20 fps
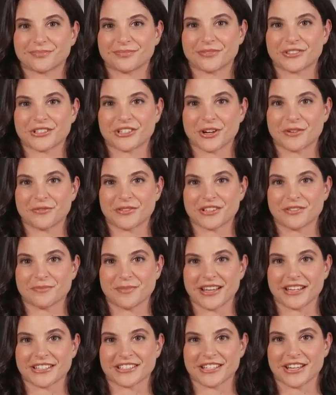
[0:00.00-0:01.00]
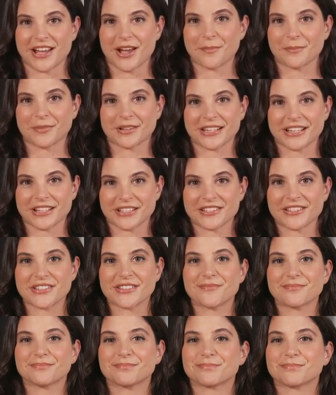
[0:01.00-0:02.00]
service-based companies,
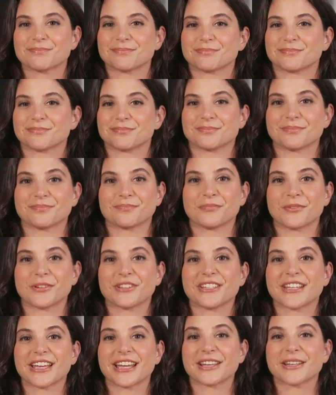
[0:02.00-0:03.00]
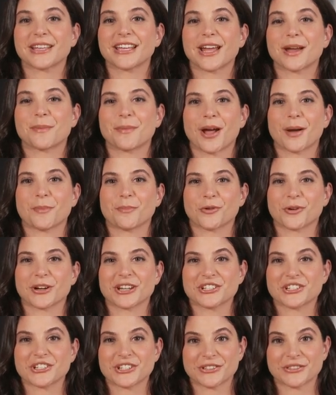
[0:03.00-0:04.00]
for scaling up
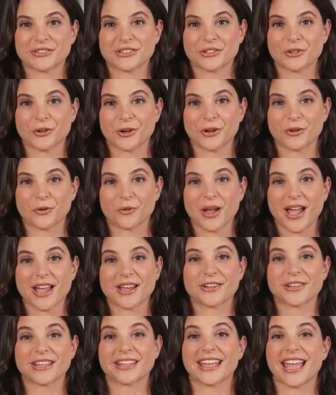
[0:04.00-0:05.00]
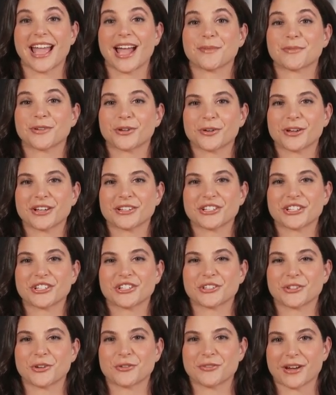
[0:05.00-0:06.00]
operations or acquiring capital.
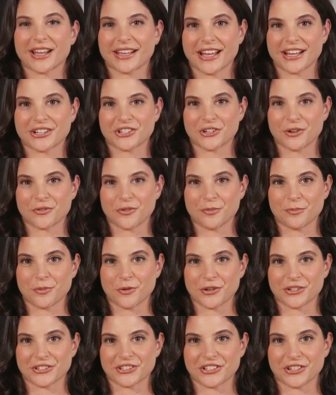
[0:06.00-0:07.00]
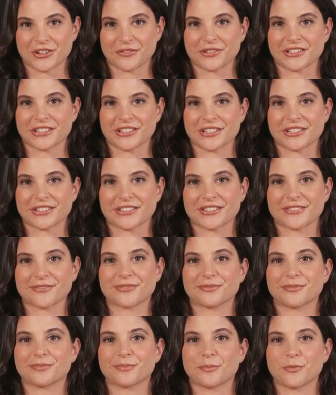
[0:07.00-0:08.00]
Additional financial report services,
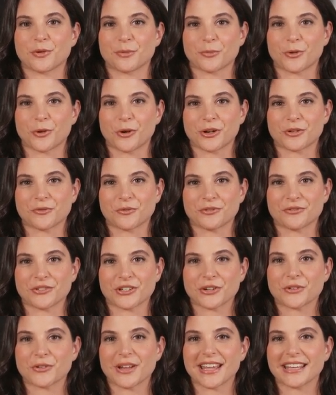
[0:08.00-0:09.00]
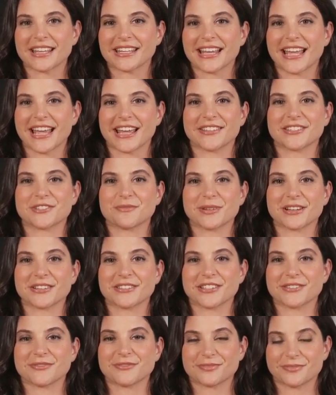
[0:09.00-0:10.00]
report review and
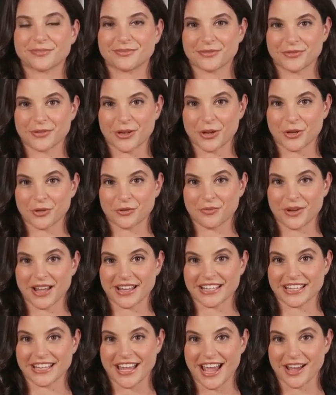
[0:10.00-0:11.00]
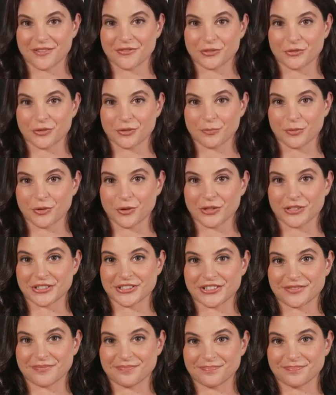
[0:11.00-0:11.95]
enhancement. Already have a report?